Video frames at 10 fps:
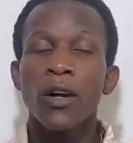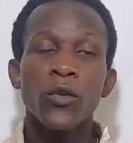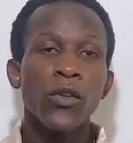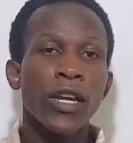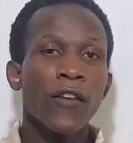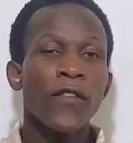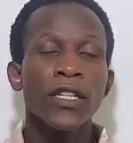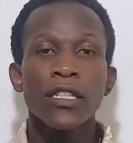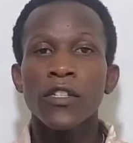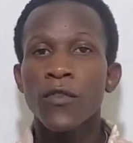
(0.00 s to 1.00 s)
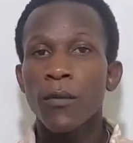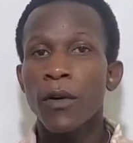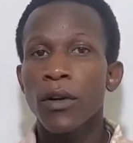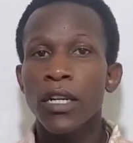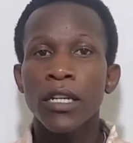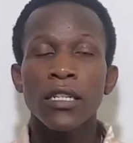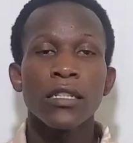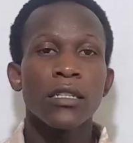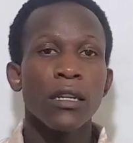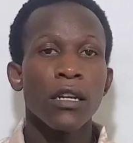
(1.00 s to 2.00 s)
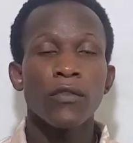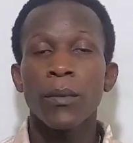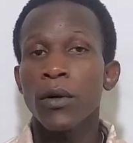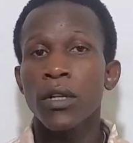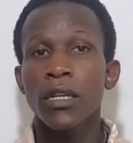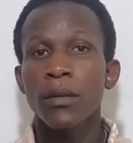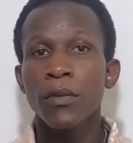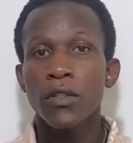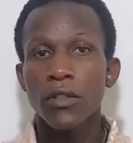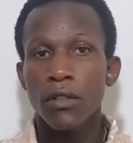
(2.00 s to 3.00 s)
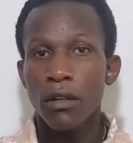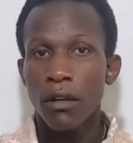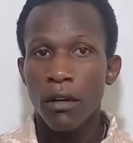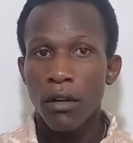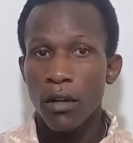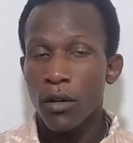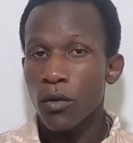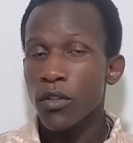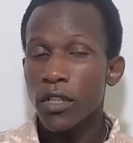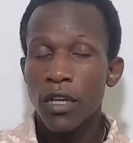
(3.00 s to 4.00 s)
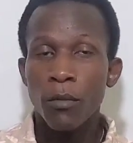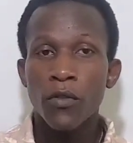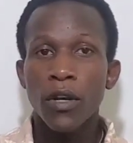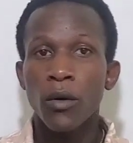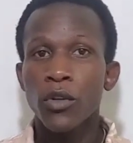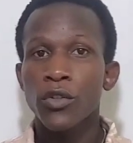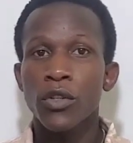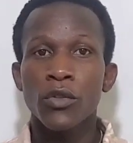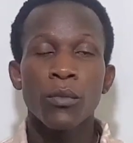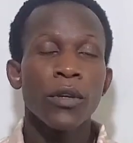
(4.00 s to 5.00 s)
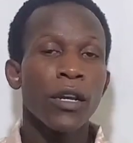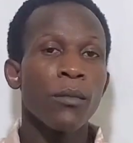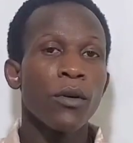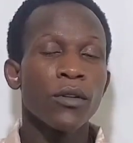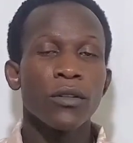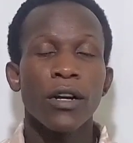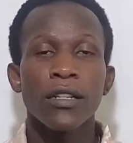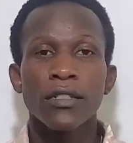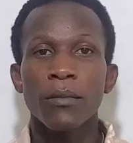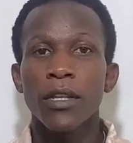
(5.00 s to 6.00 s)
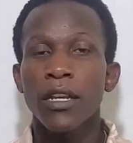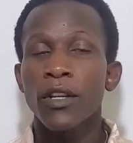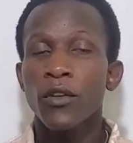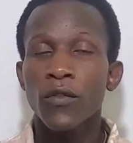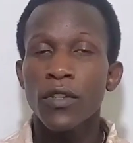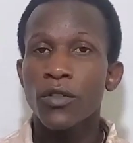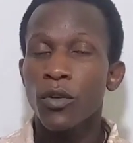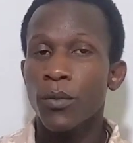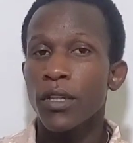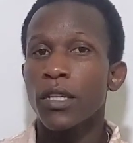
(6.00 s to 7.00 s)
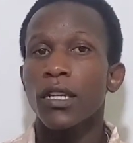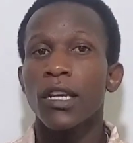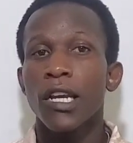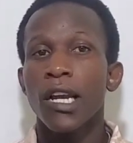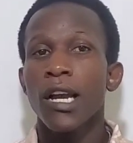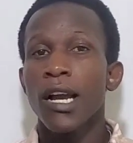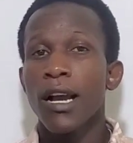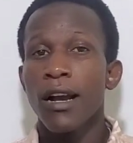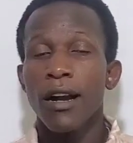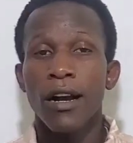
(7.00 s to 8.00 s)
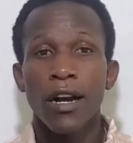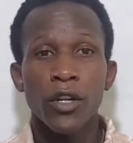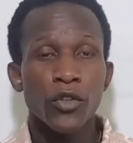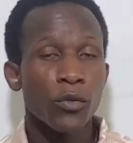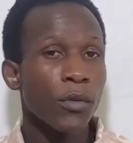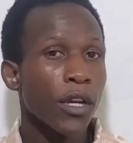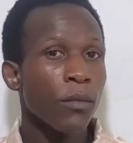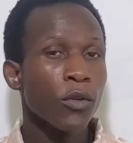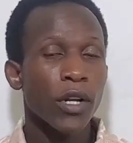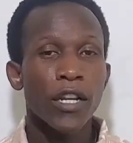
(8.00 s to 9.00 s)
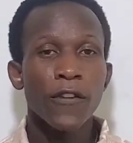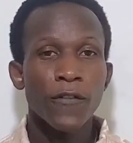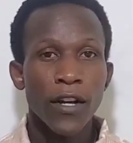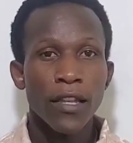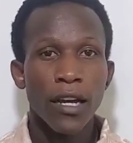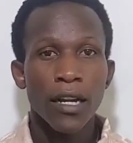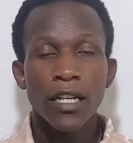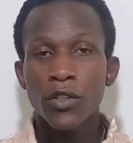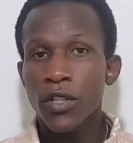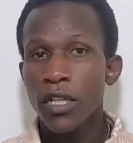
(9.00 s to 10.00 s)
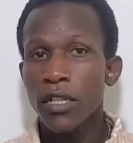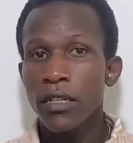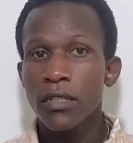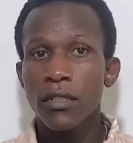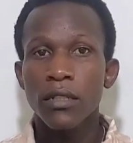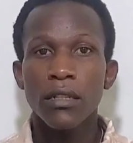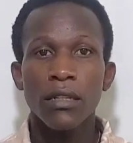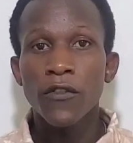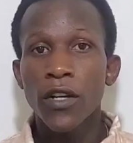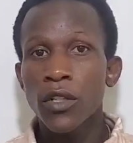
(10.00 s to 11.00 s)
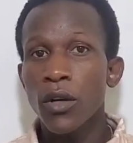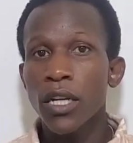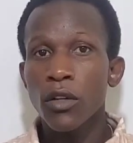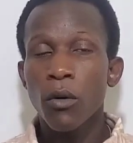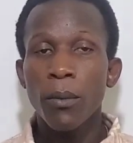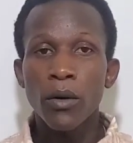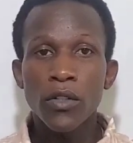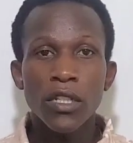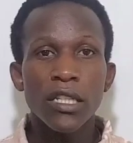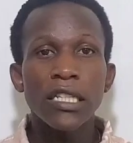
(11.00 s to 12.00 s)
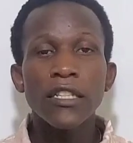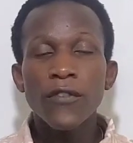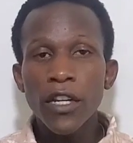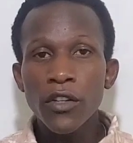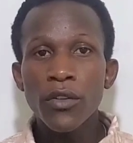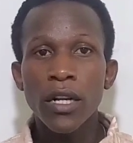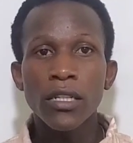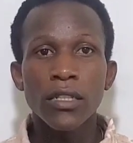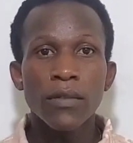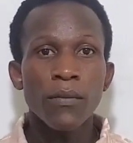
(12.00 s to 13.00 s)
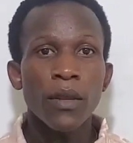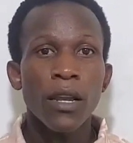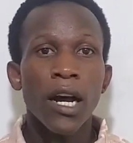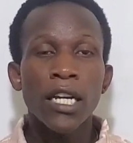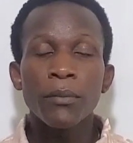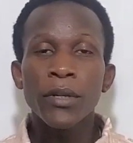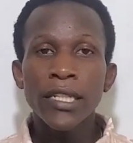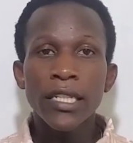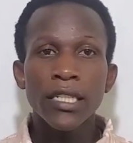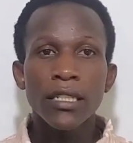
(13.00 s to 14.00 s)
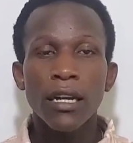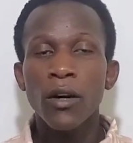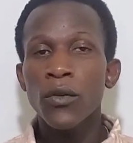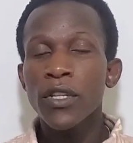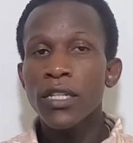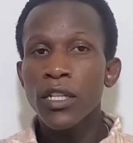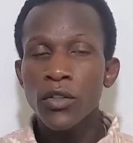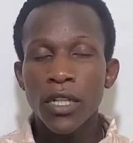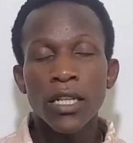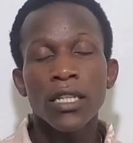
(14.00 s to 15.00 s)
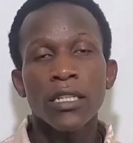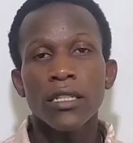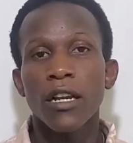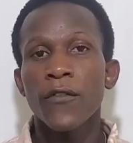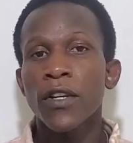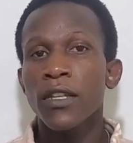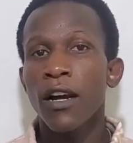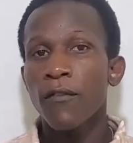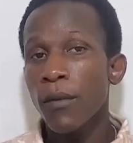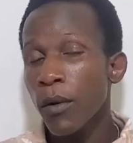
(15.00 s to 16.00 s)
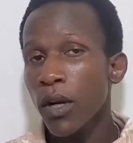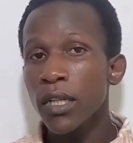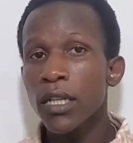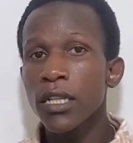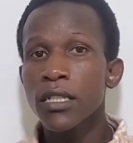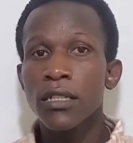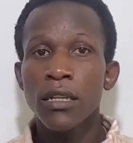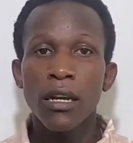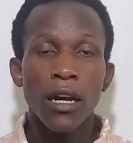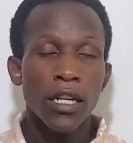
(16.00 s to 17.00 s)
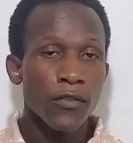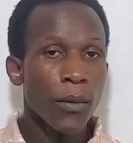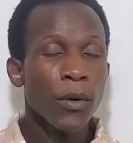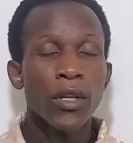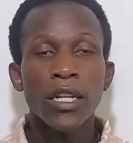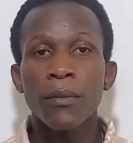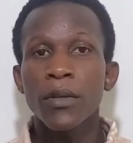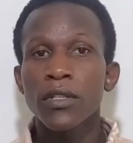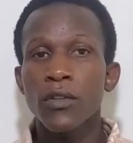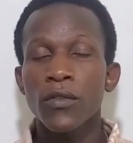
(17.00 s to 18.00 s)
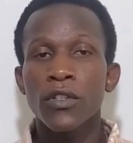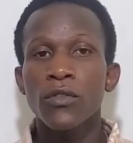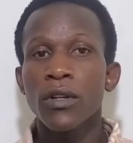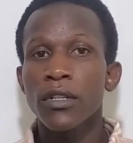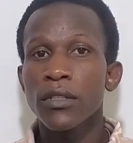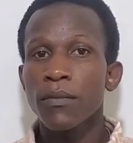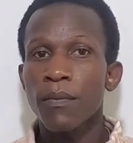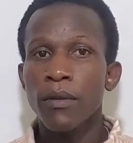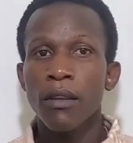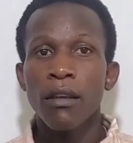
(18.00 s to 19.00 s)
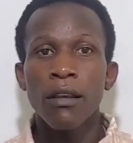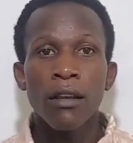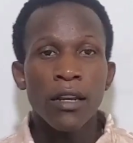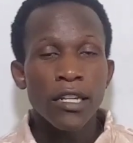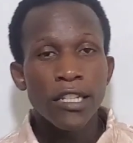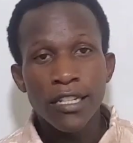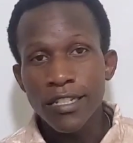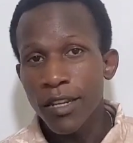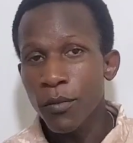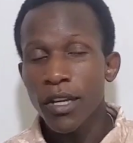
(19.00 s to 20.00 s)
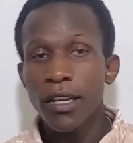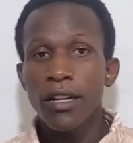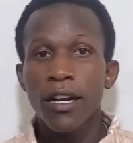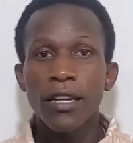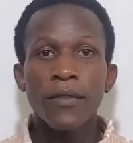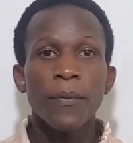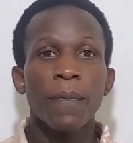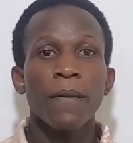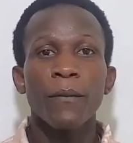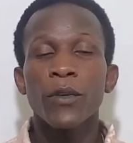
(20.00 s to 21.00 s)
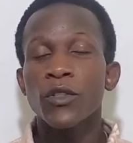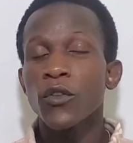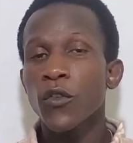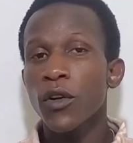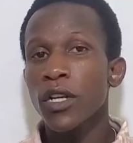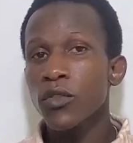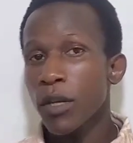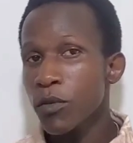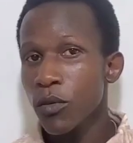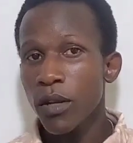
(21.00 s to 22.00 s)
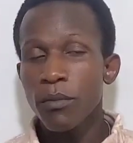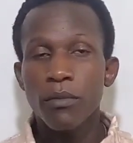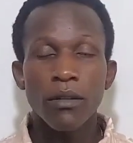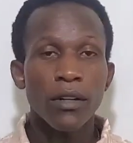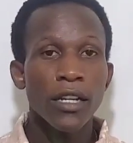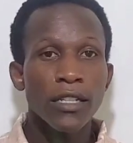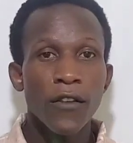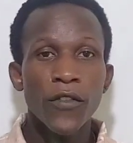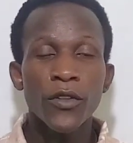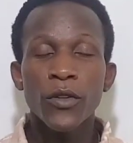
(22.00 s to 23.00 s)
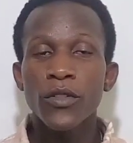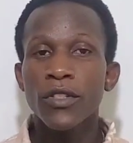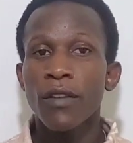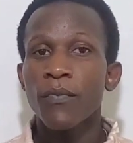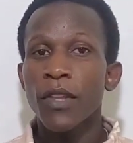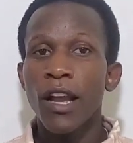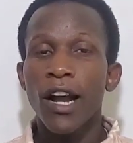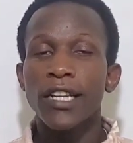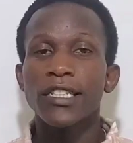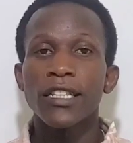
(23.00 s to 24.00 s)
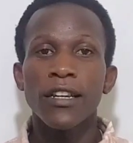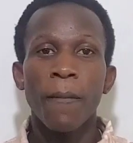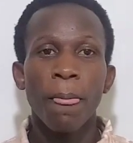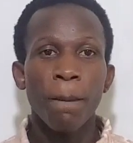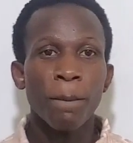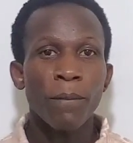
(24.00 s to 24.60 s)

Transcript: How do they affect its pharmacokinetics and pharmacodynamics? Those are some of the questions you'll be able to answer by the end of this topic. You should be able to identify the heterocyclics in different organic compounds, in different drugs, and predict how these heterocyclics affect the pharmacokinetics and pharmacodynamics of these drugs. Yes, same kind of guy. Please don't forget to subscribe, like the videos, and share.